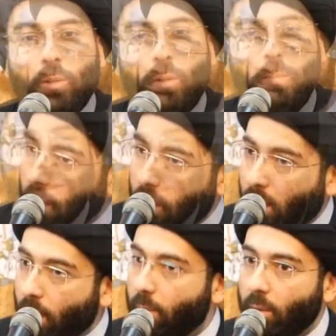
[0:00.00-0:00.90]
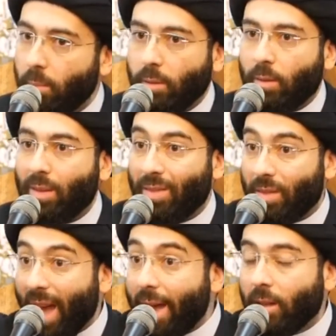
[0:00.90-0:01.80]
to make a commitment that
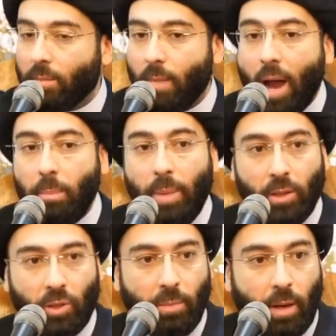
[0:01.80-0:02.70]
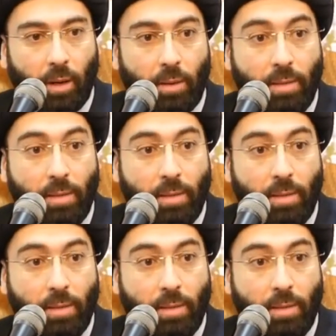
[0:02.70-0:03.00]
that is my benchmark,